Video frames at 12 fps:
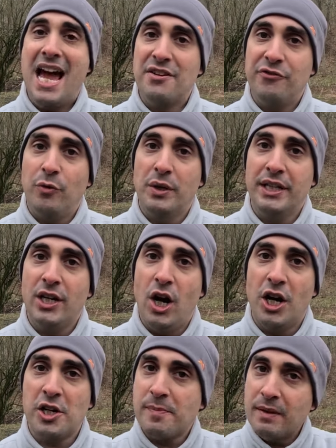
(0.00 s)
at 40
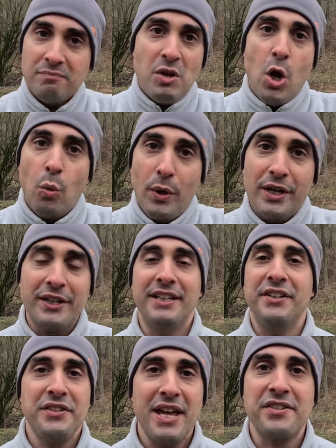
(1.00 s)
yards, but we're
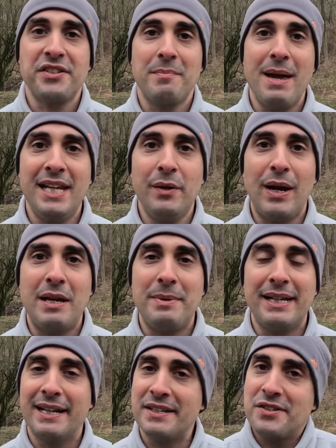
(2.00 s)
going to test them anyway
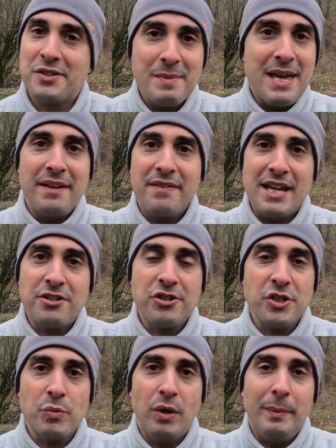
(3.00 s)
because that's
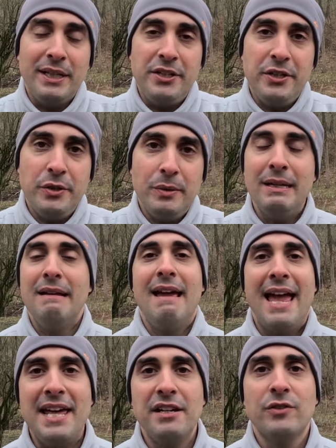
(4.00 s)
just what we do.
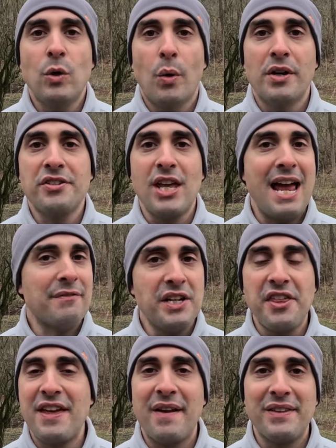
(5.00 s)
And of course,
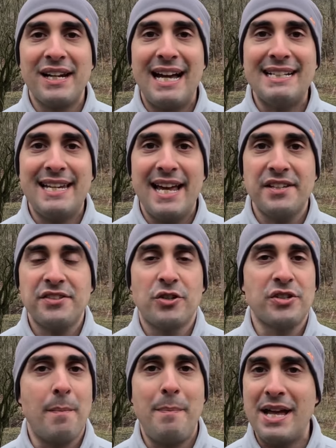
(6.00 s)
everything that I test,
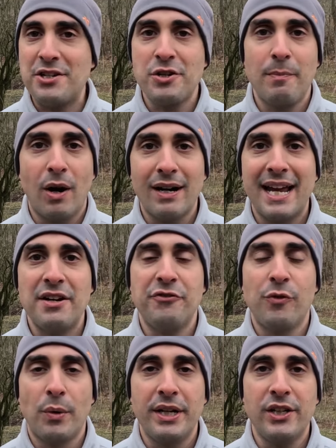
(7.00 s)
there's a benchmark at
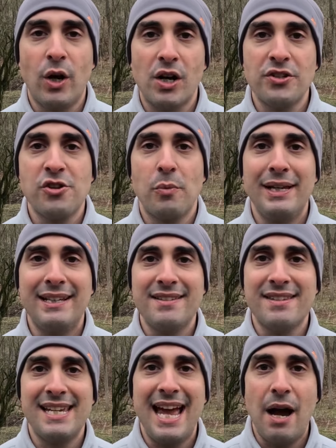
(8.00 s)
40 yards so we
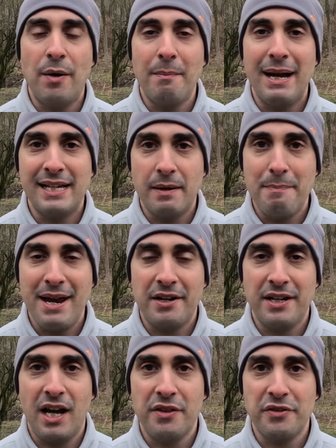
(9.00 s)
can see how it might
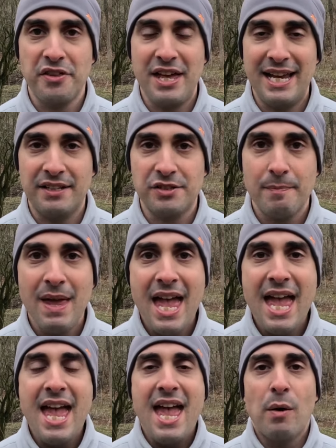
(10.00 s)
compare to other things.
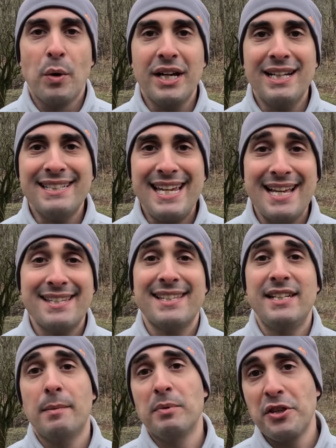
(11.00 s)
And we're going to test
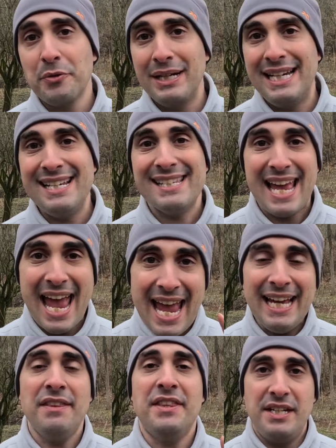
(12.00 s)
the number threes
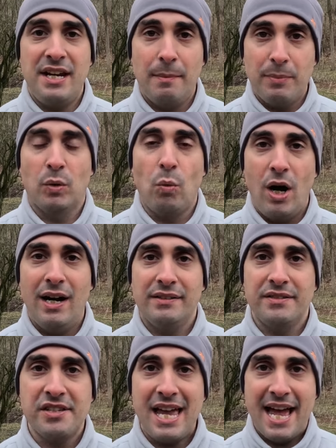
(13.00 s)
and the number
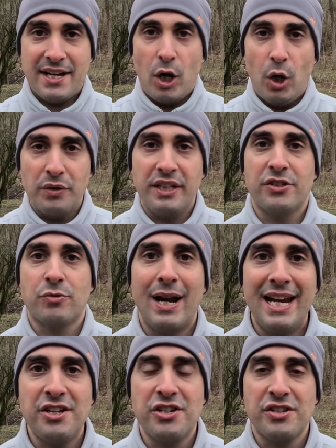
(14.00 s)
ones at all these
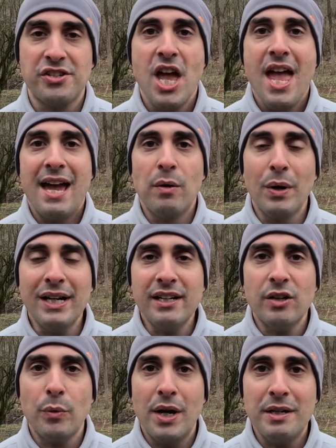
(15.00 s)
ranges. And we're
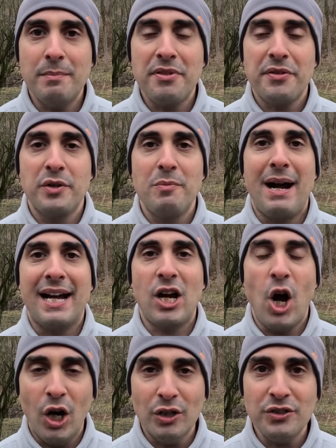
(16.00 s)
going to run them through my
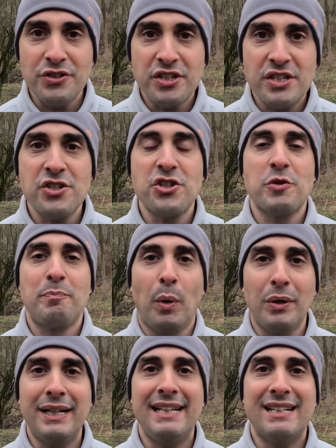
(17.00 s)
Carlson
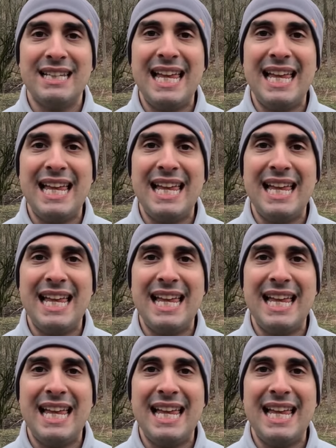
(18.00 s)
Sporting